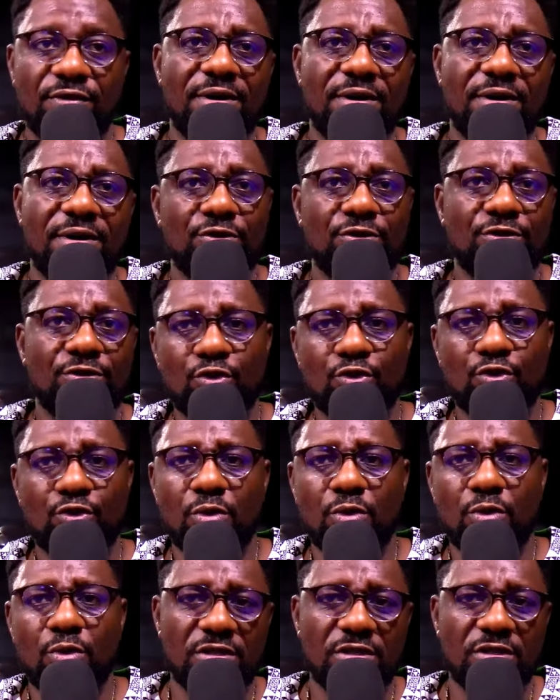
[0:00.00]
2
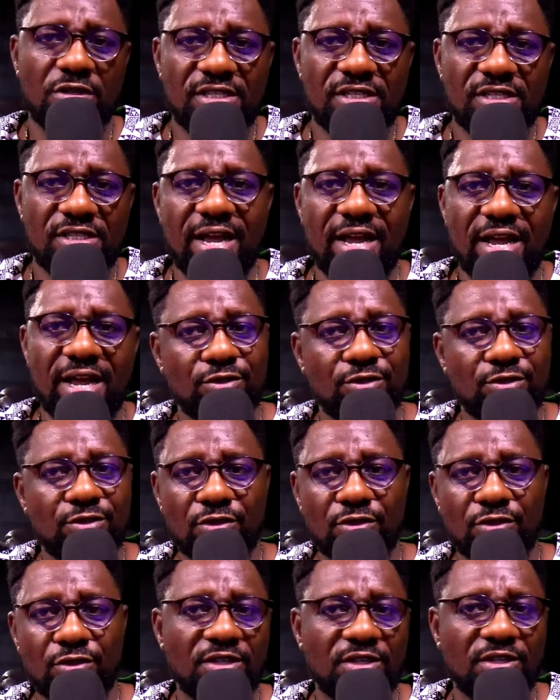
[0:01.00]
months, I had to set up
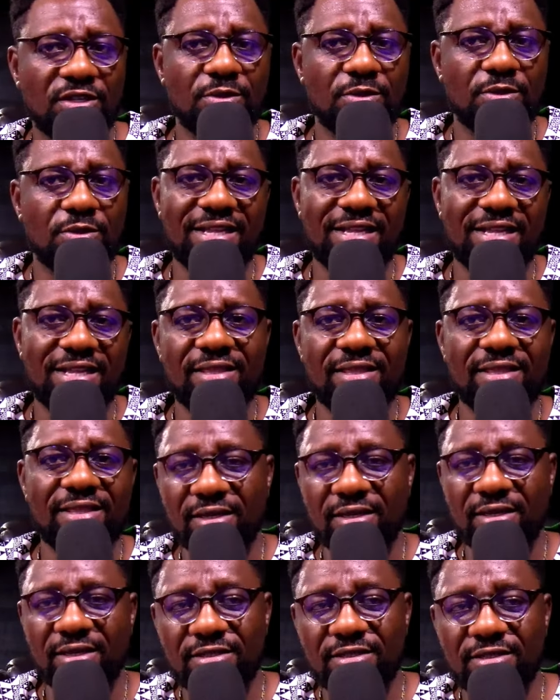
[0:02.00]
some certain things,
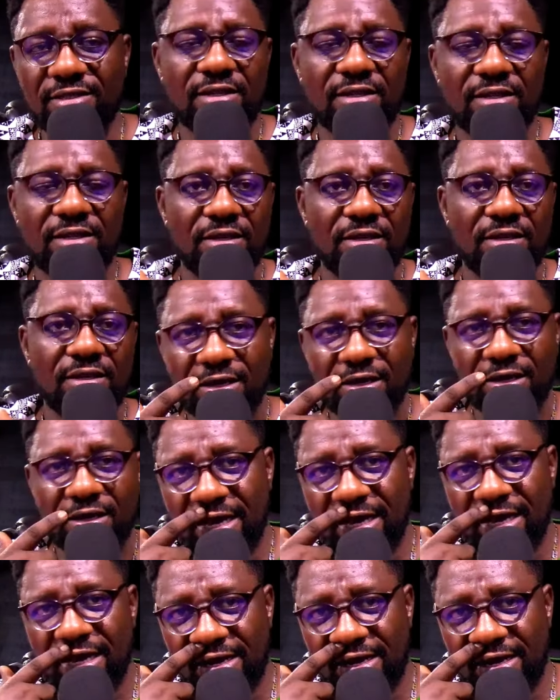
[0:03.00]
and
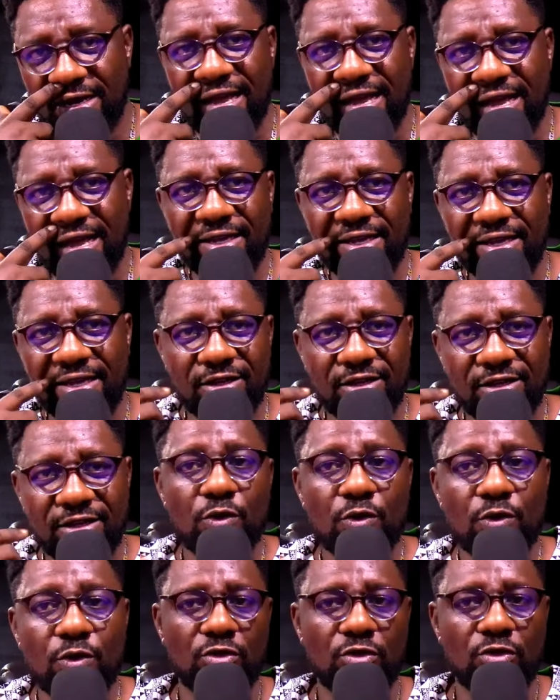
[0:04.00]
I always want to
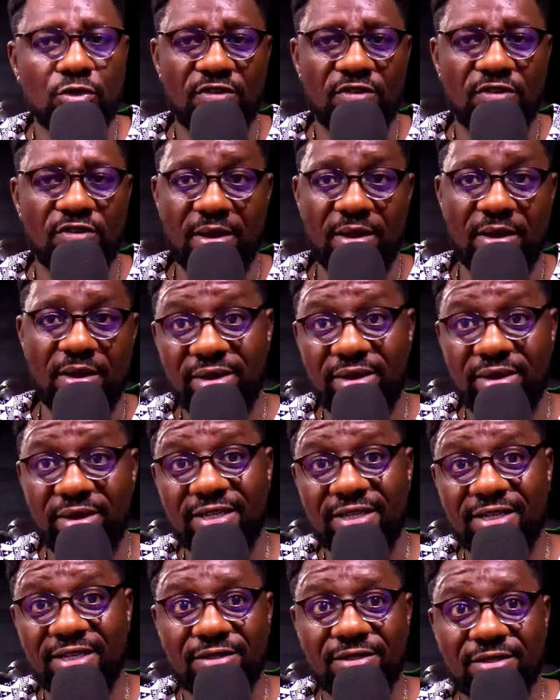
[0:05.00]
give my best. So
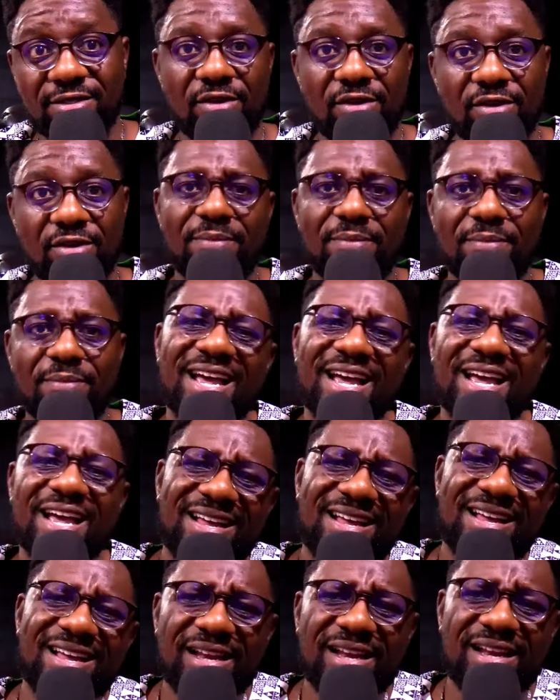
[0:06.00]
if I'm tired and I'm
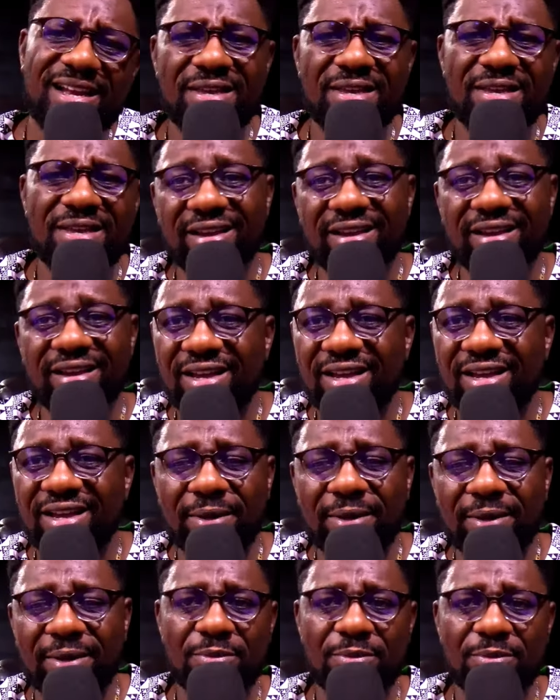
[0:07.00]
here, I might not be able
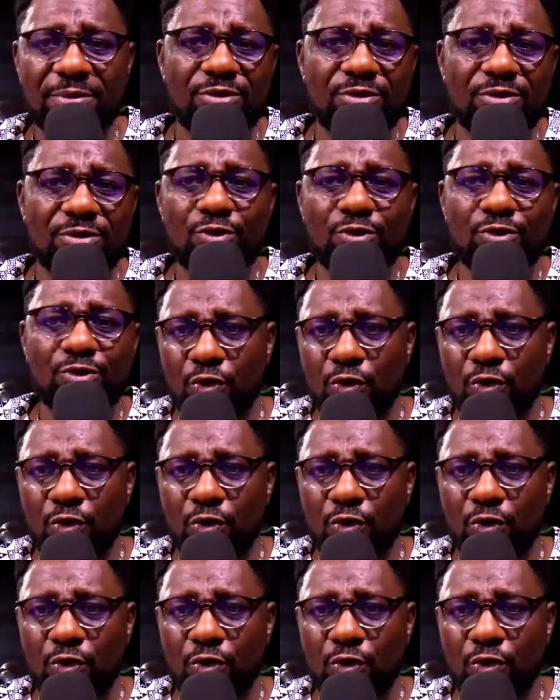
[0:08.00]
to do